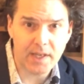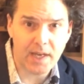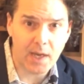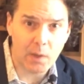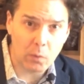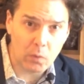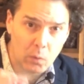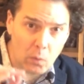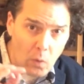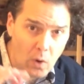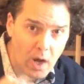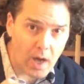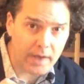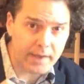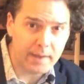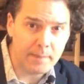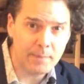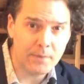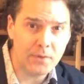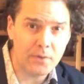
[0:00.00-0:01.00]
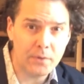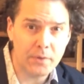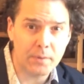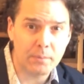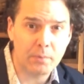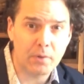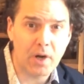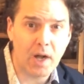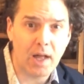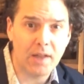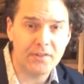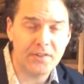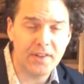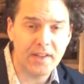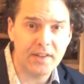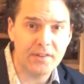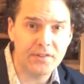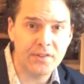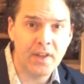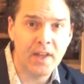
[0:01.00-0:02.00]
I would walk him through the
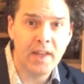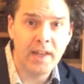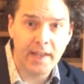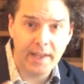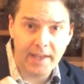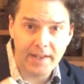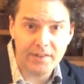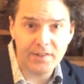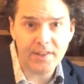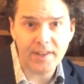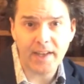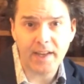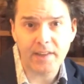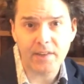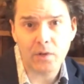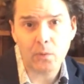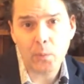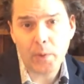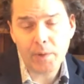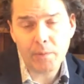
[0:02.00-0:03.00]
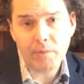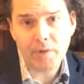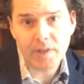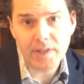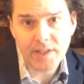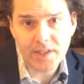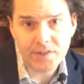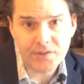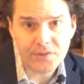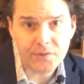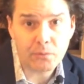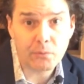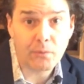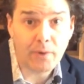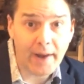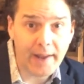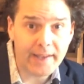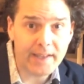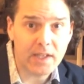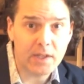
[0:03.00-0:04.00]
process, and together we released
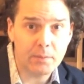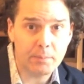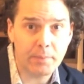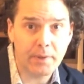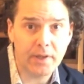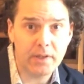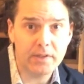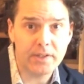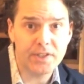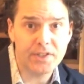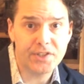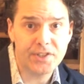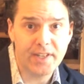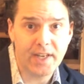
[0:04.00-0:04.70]
Rank and Pillage.